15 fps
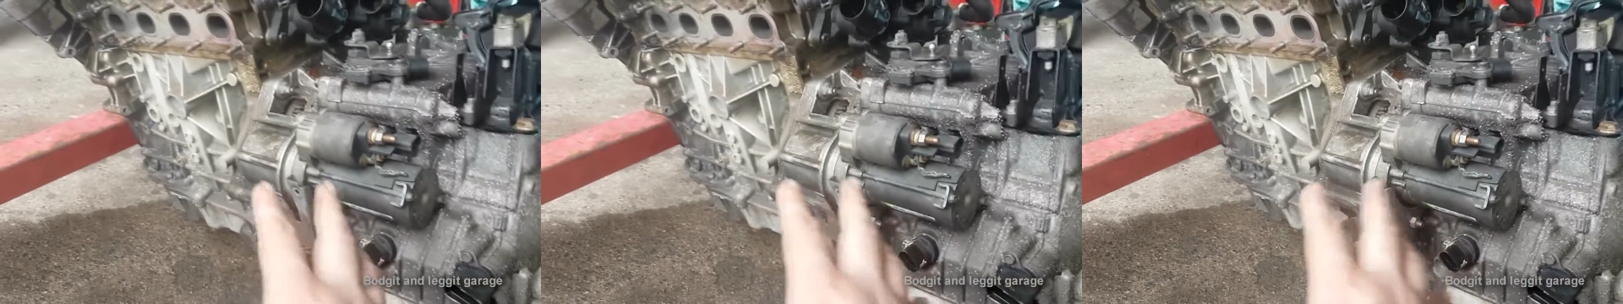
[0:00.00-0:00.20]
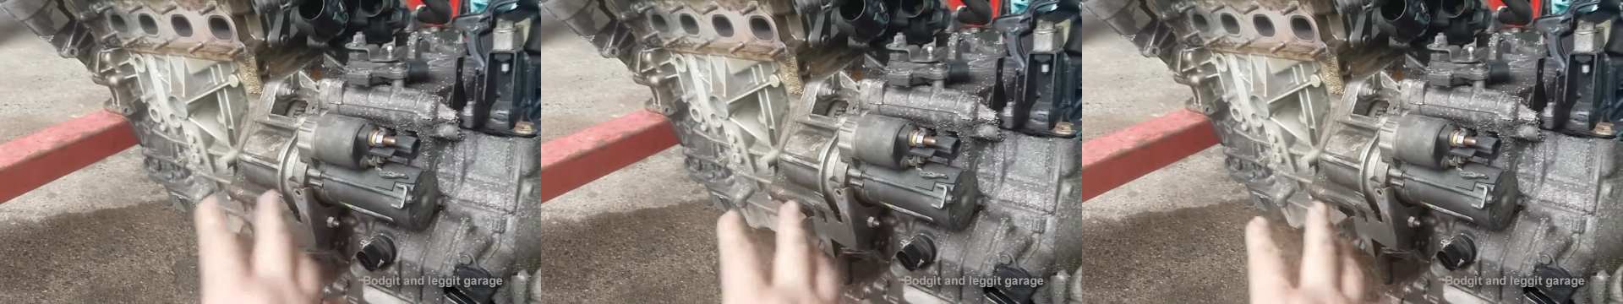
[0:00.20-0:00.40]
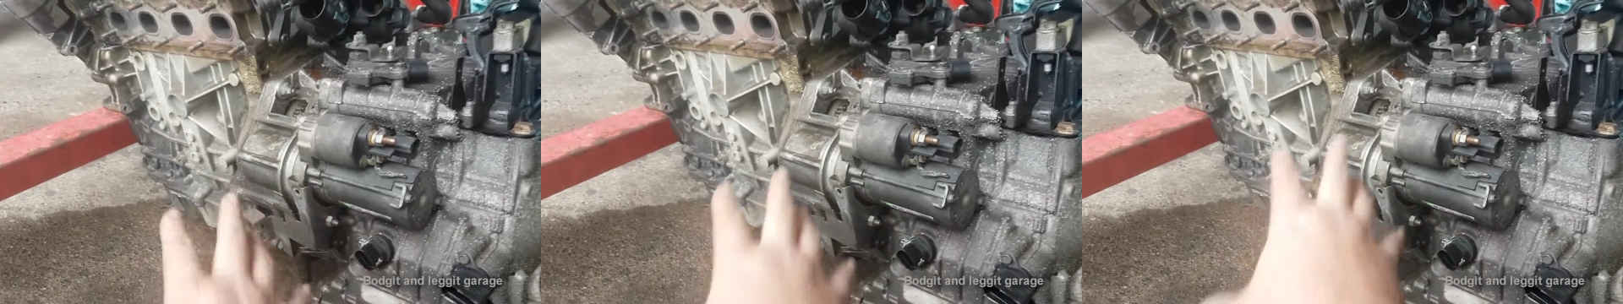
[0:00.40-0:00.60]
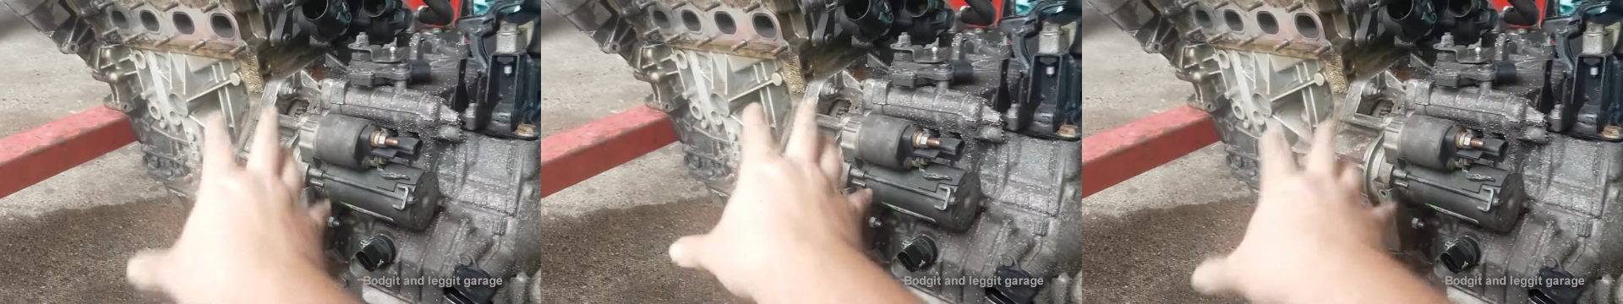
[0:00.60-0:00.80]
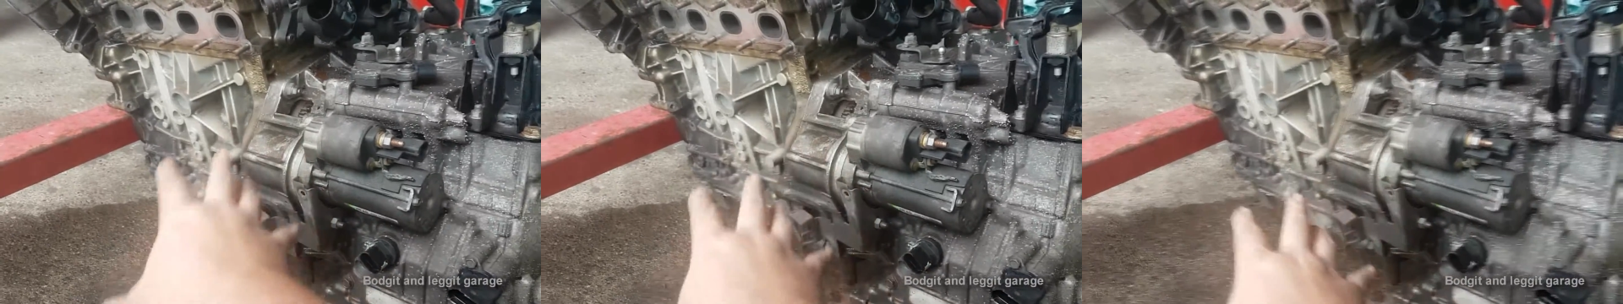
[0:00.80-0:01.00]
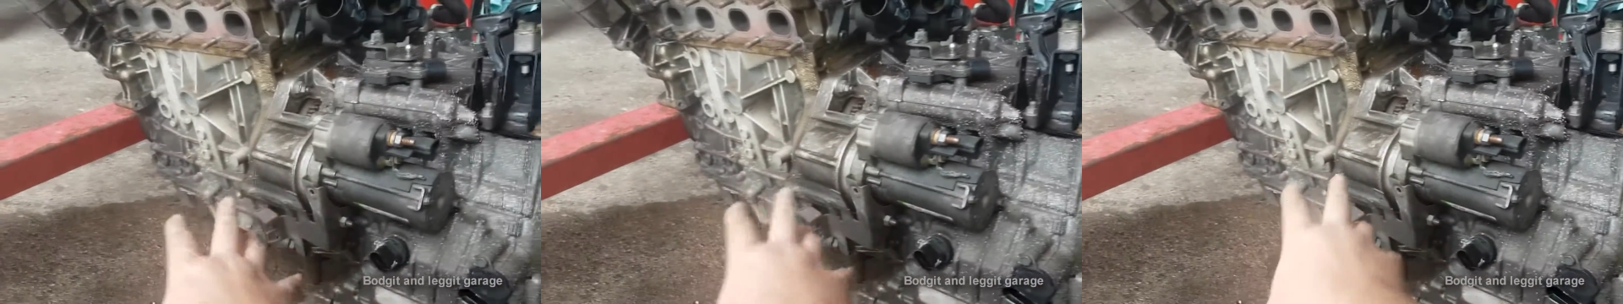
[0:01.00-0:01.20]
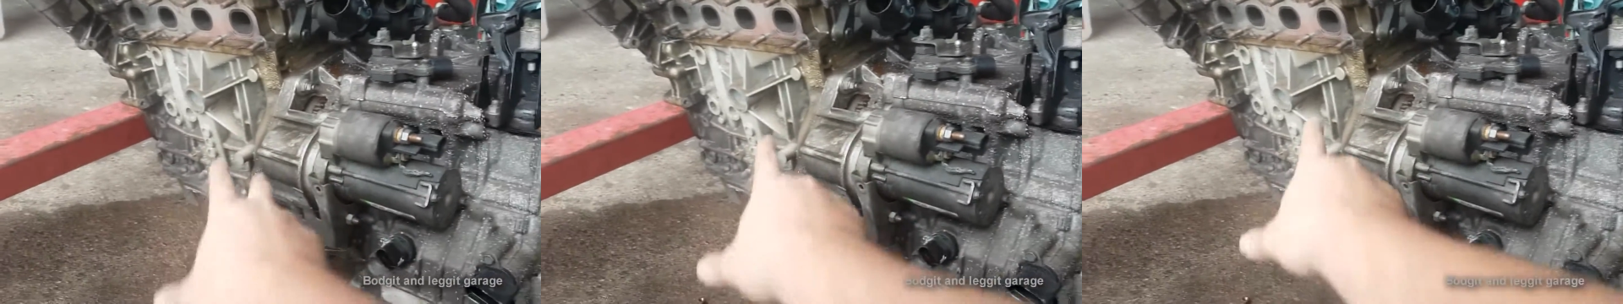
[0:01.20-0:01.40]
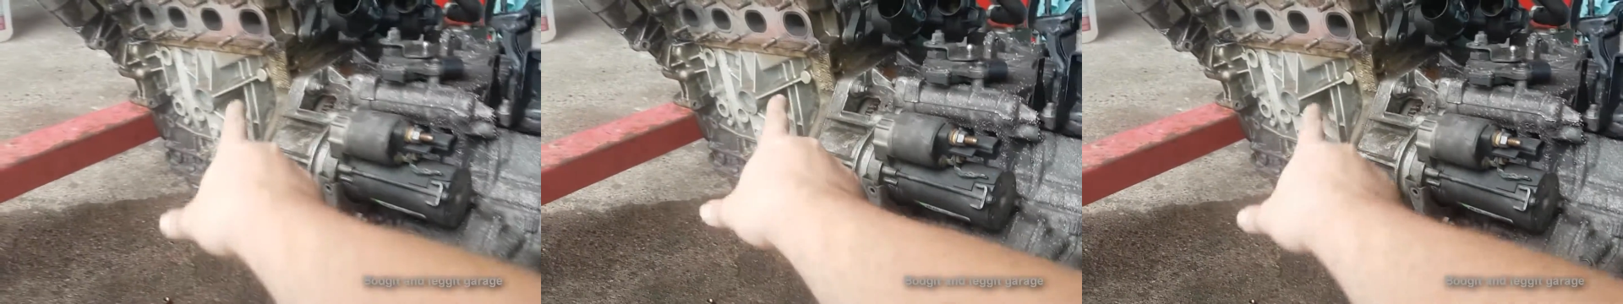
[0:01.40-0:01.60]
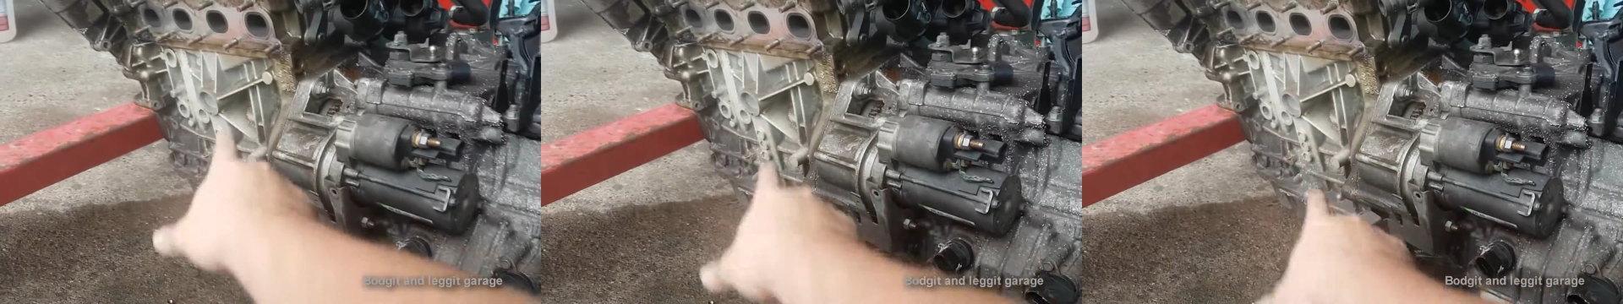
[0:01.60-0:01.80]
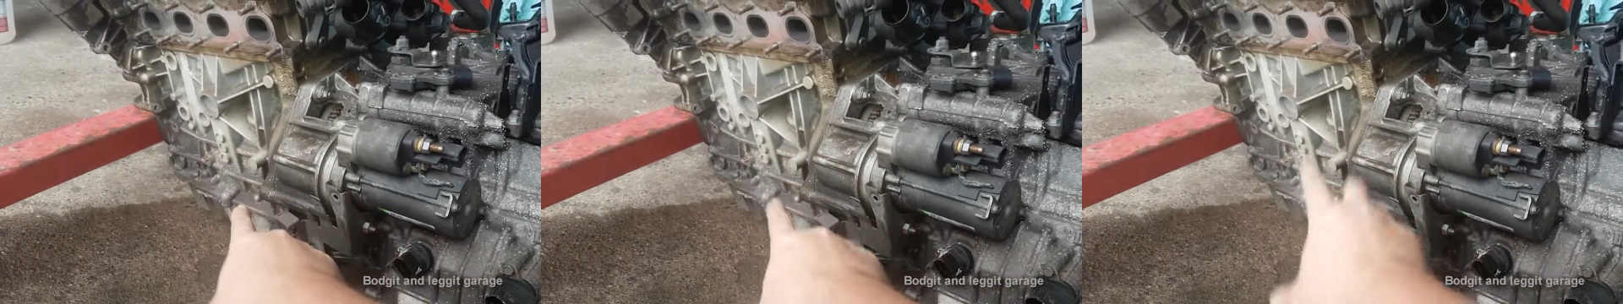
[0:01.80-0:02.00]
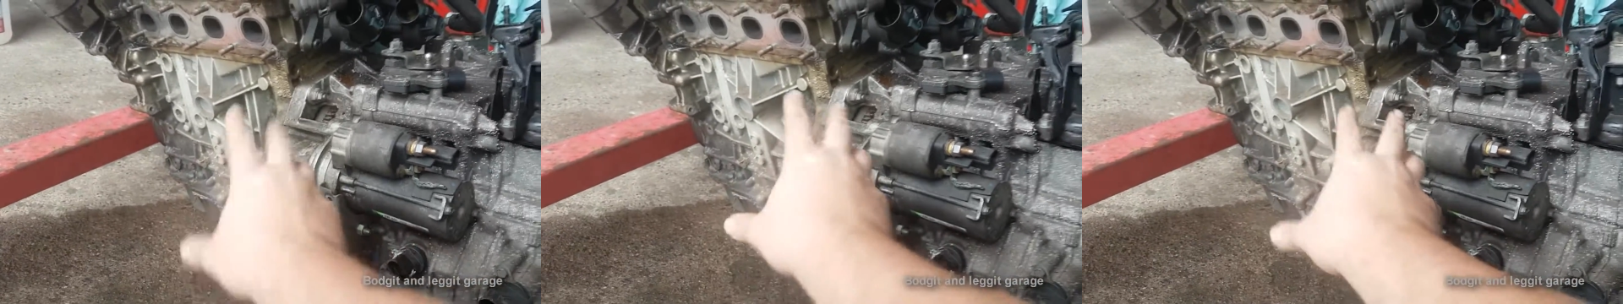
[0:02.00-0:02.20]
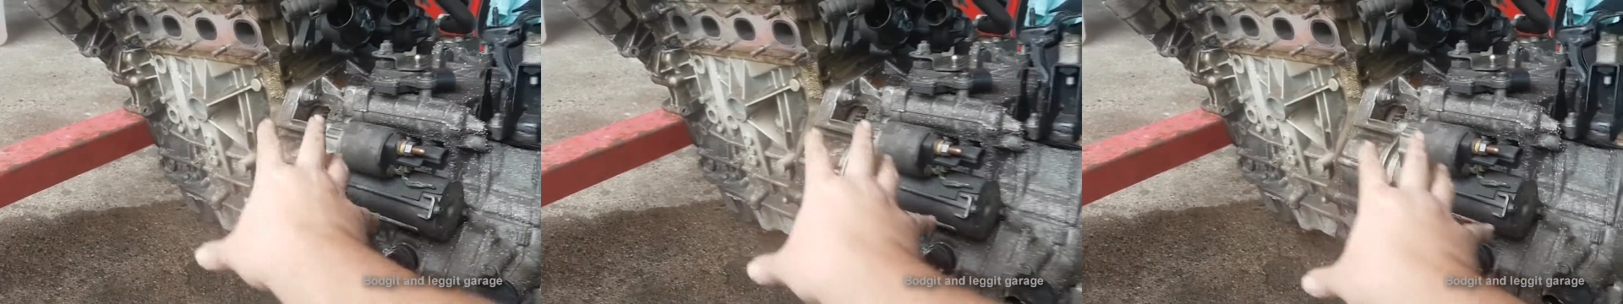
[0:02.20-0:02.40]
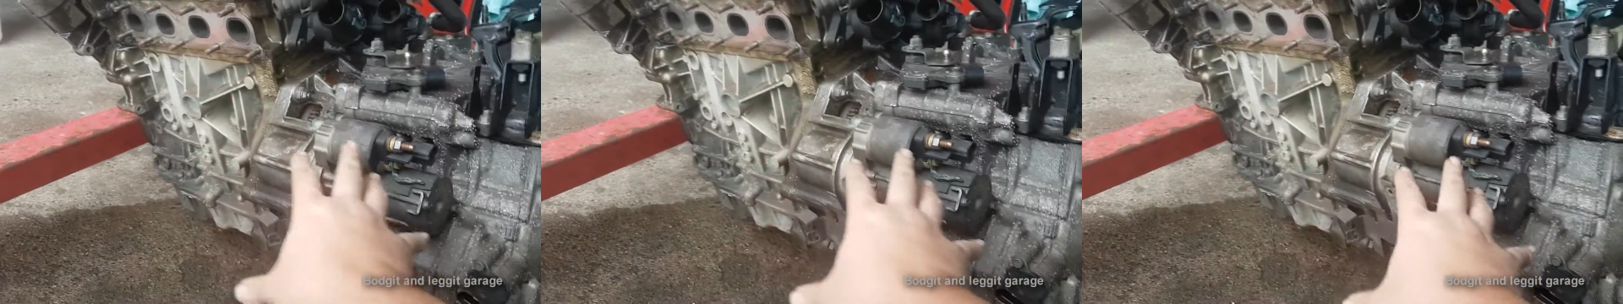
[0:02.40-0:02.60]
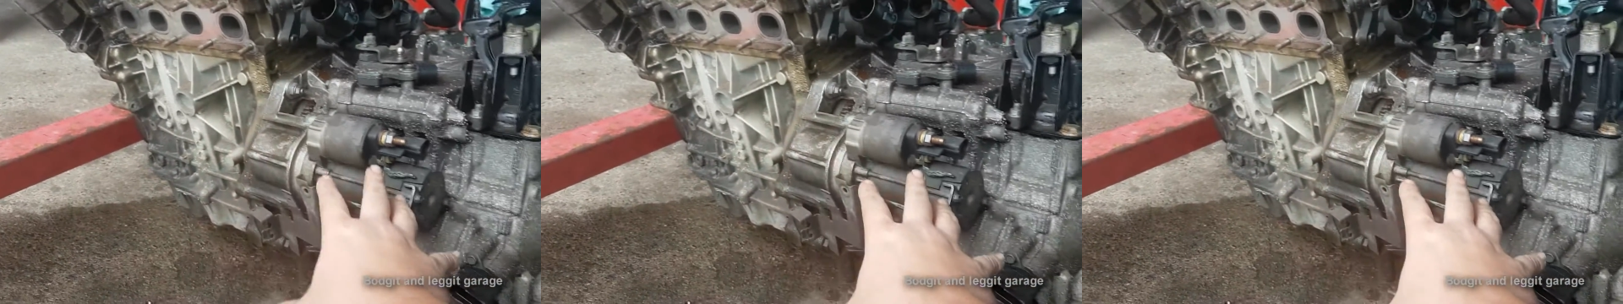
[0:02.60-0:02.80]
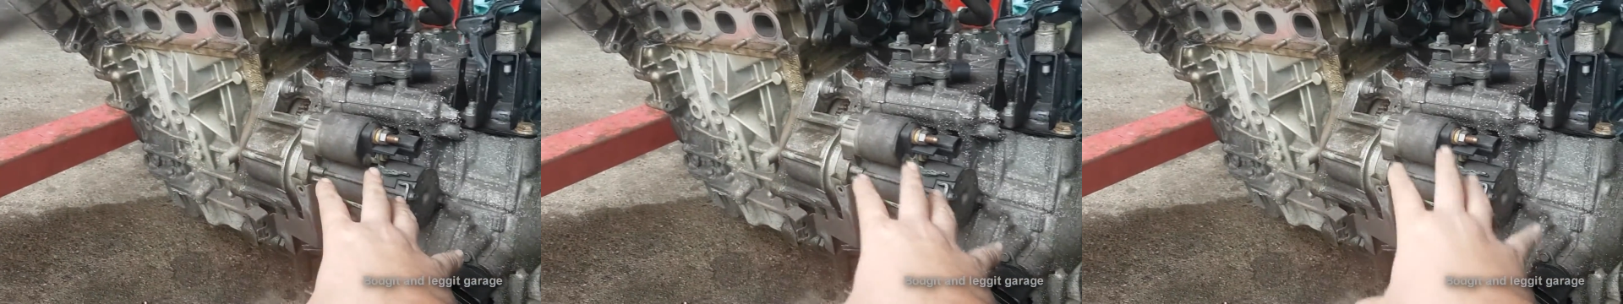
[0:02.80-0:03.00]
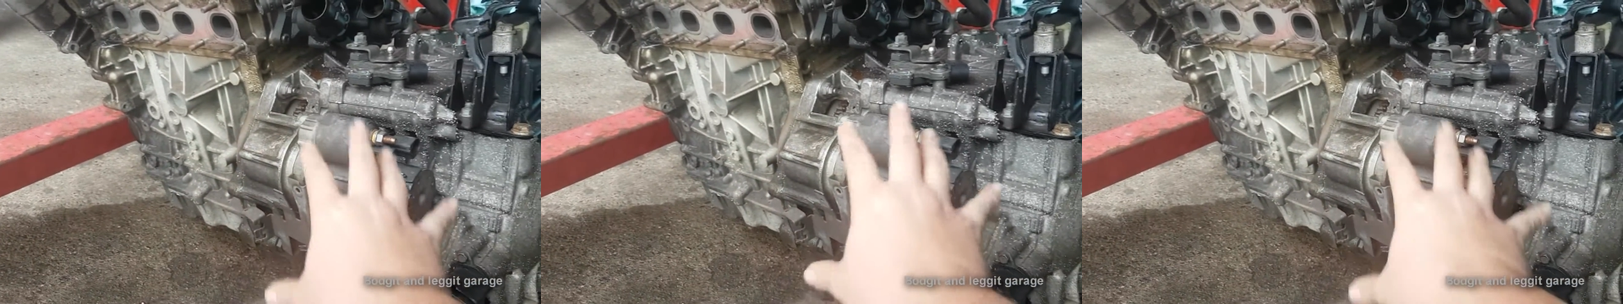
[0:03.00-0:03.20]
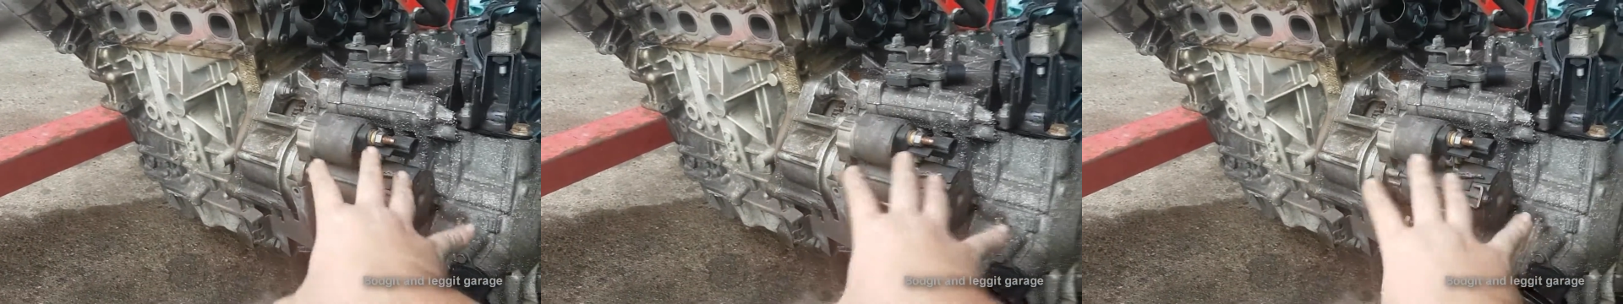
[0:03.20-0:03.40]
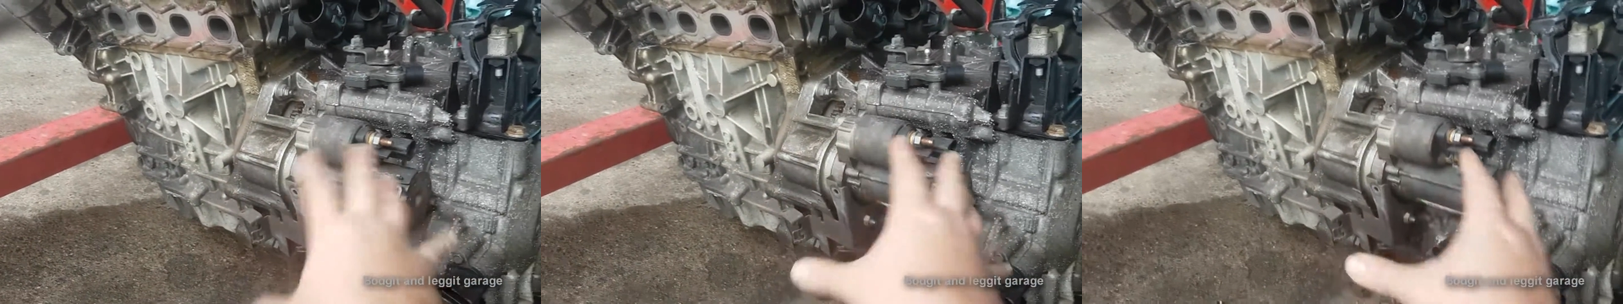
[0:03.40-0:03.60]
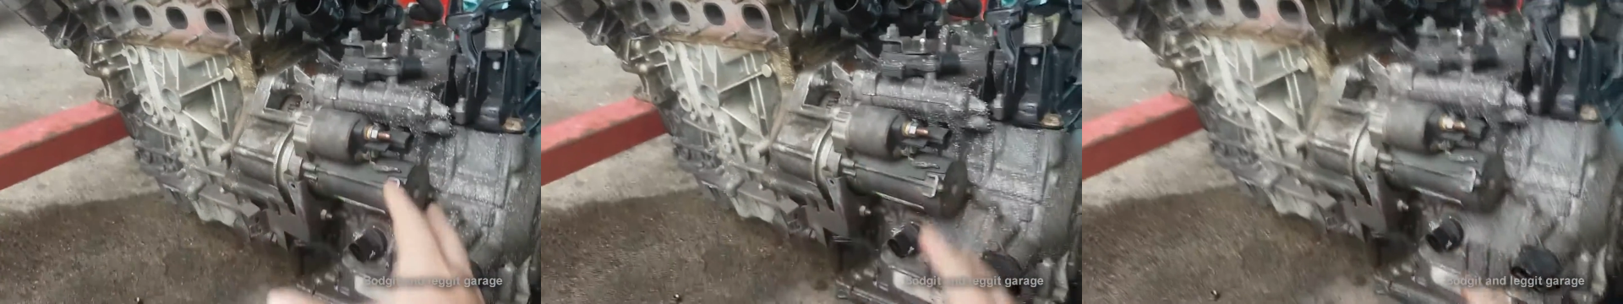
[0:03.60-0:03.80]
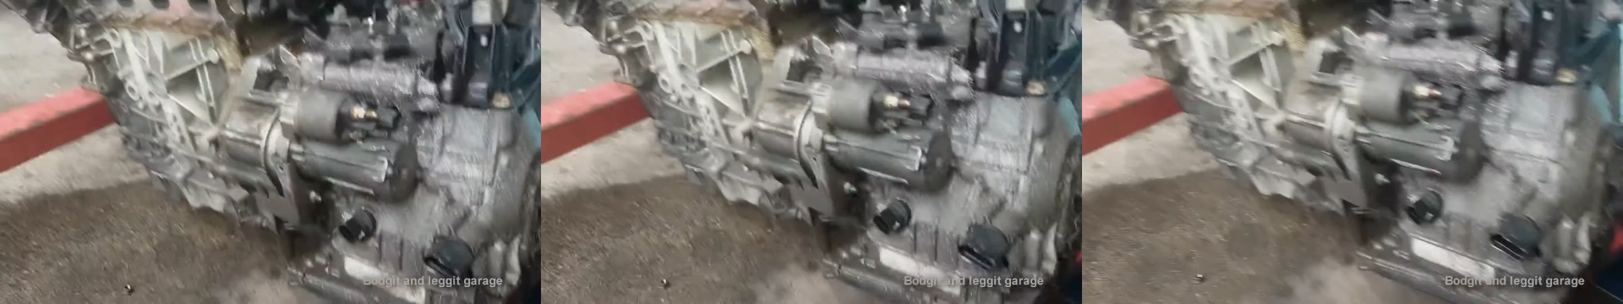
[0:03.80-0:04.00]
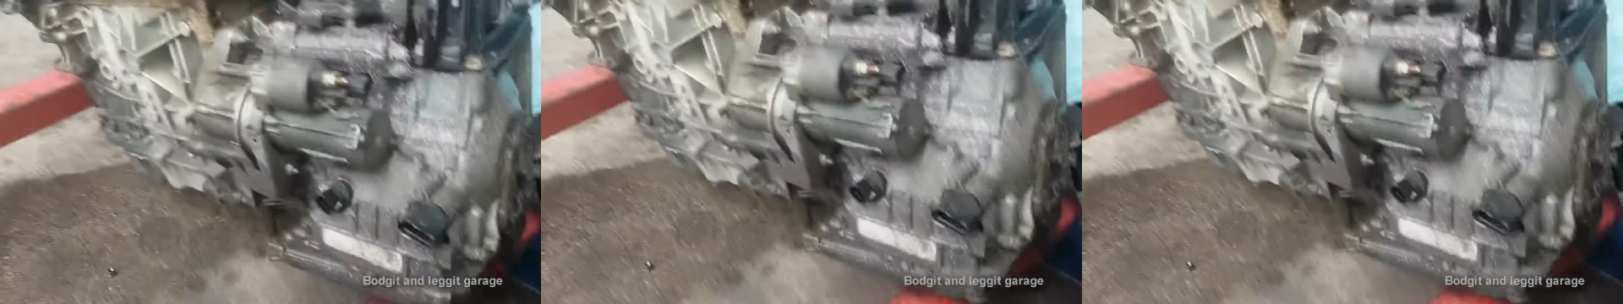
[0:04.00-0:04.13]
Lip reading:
(no speaker visible)